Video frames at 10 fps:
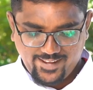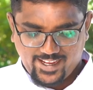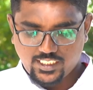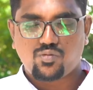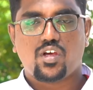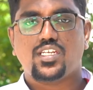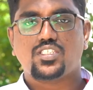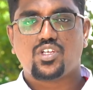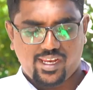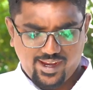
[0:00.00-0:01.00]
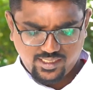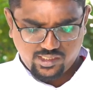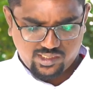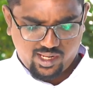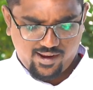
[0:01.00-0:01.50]
as for his great
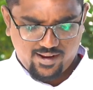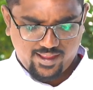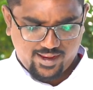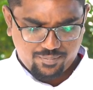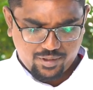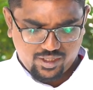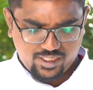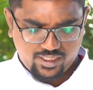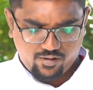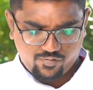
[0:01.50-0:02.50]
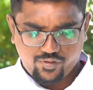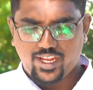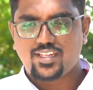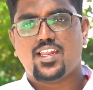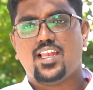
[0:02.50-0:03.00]
zeal and purity of
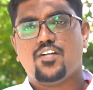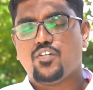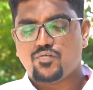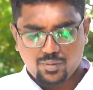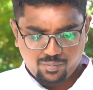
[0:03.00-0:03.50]
faith and love of the